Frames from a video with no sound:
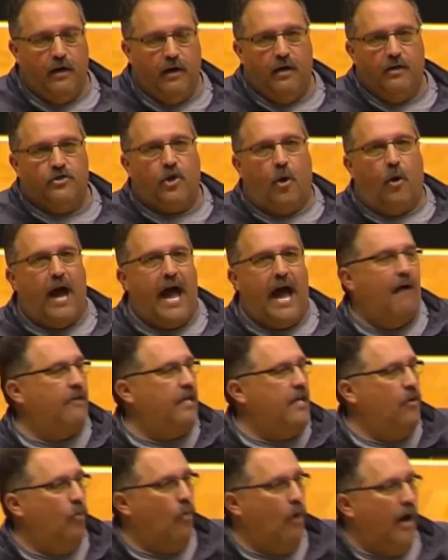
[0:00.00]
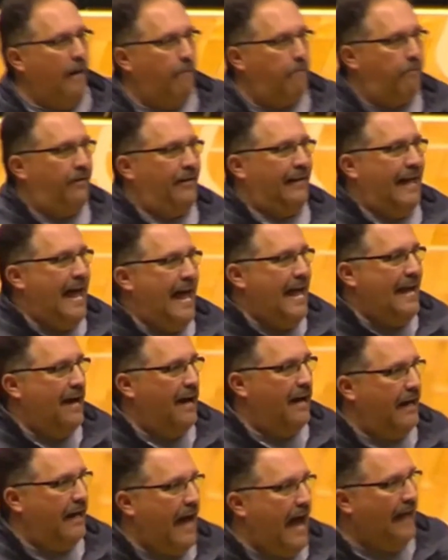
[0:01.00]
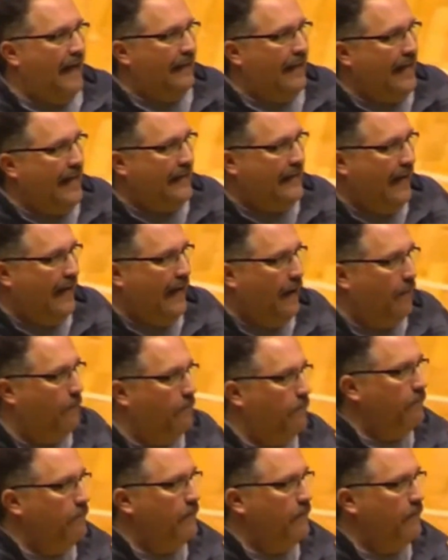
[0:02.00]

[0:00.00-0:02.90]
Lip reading: So how do you want to play on a guy like him?